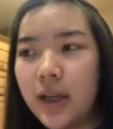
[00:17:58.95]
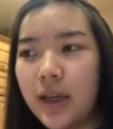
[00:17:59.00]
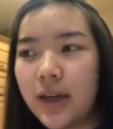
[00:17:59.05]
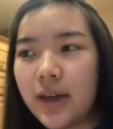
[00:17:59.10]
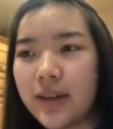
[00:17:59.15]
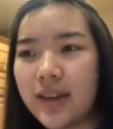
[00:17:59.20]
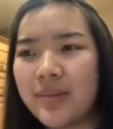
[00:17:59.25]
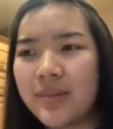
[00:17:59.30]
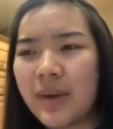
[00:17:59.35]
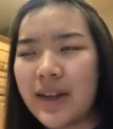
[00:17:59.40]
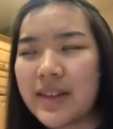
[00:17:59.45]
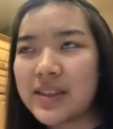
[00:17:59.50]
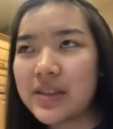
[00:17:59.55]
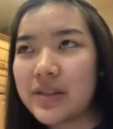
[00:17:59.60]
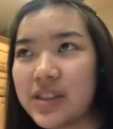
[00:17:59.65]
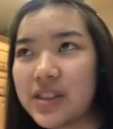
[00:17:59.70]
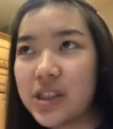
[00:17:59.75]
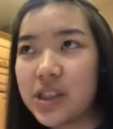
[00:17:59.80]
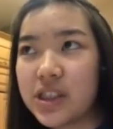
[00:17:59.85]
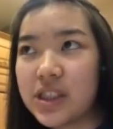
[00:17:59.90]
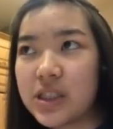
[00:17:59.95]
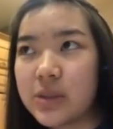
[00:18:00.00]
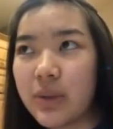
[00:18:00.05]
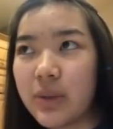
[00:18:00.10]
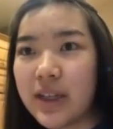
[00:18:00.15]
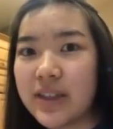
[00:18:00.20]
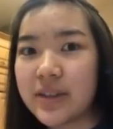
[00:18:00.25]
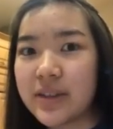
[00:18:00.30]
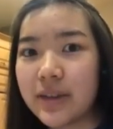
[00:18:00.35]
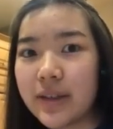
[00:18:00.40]
I think pesto is just
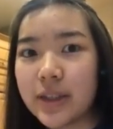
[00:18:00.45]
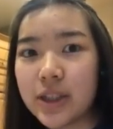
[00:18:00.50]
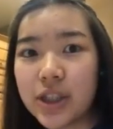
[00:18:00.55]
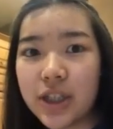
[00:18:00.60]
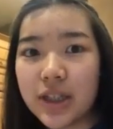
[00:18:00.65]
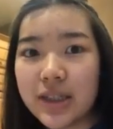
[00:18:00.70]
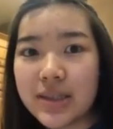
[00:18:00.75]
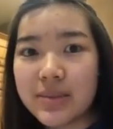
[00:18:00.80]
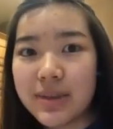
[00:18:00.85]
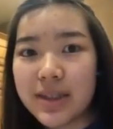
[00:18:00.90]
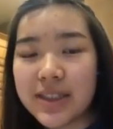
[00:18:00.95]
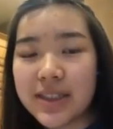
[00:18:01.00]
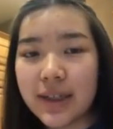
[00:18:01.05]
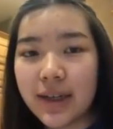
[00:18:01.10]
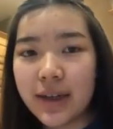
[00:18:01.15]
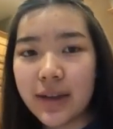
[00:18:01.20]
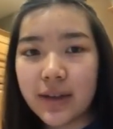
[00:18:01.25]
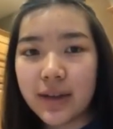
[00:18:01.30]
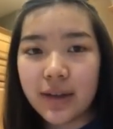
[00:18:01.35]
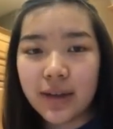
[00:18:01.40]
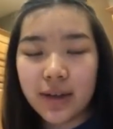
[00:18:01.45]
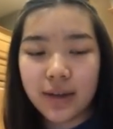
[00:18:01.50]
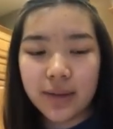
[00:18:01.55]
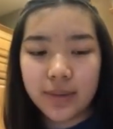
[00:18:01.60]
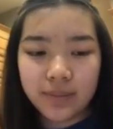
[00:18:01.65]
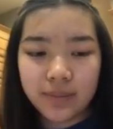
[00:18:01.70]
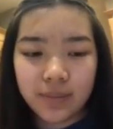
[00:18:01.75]
basil and cheese mixed together.